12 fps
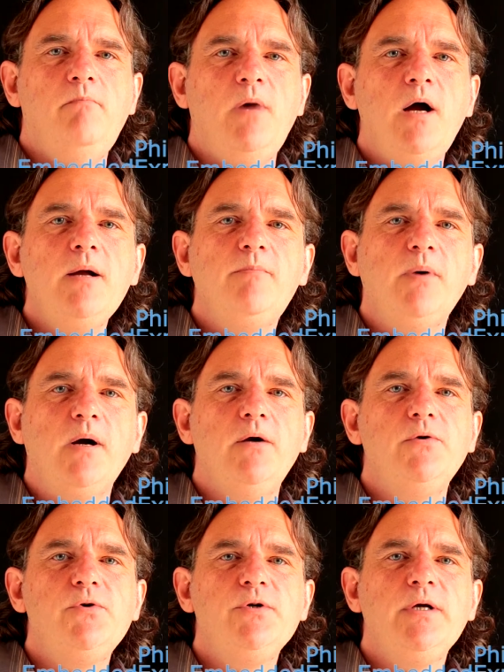My
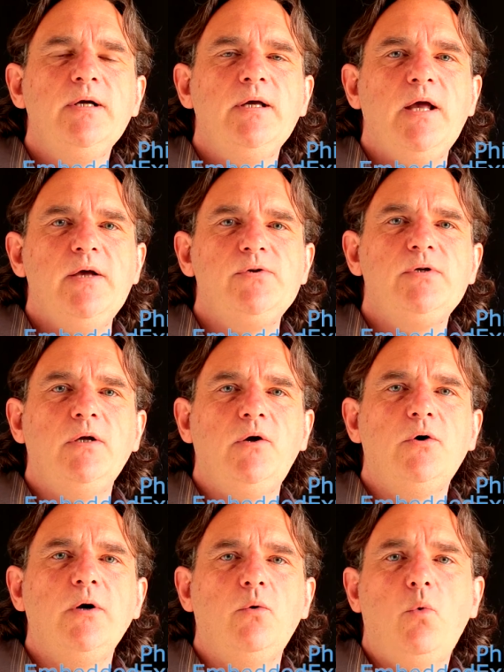approach is to
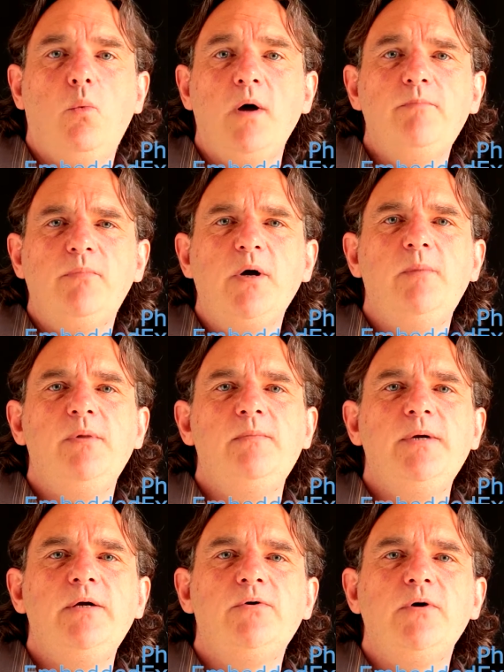look at what problem
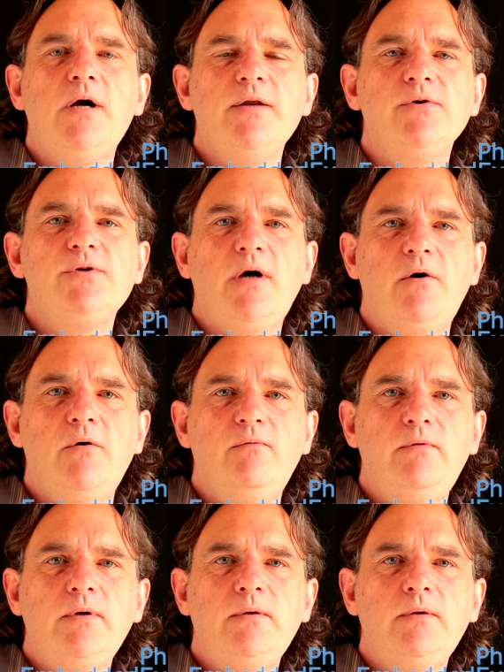are you trying to solve?